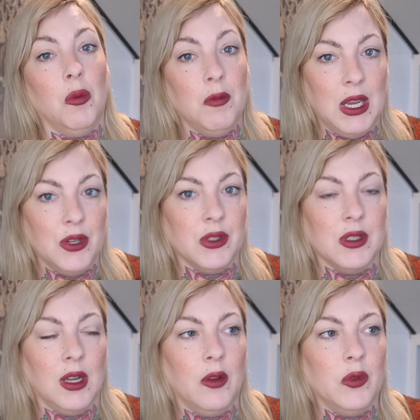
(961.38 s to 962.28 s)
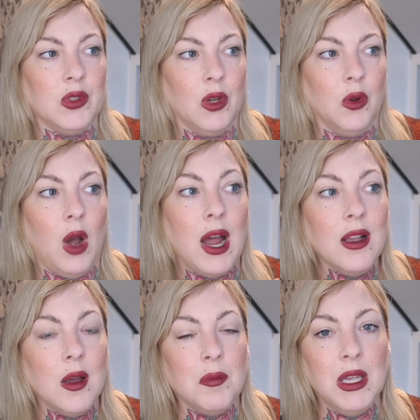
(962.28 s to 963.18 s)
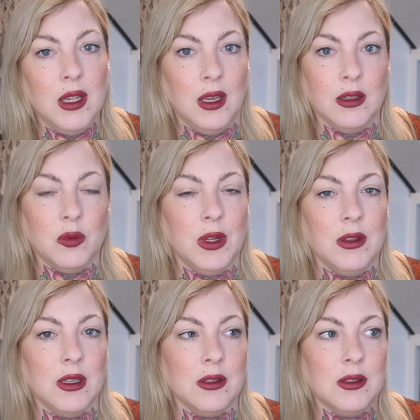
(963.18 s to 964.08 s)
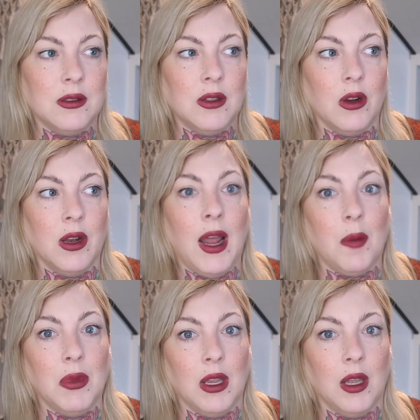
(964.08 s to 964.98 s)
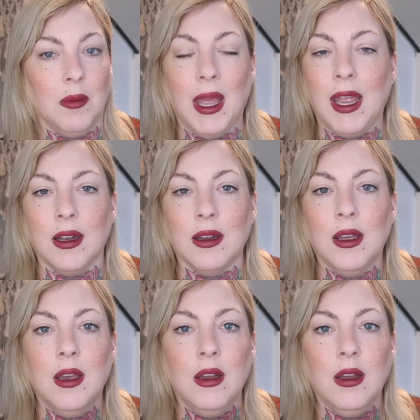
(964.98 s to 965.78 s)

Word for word: major stuff. So I got pinged when things started happening in Maine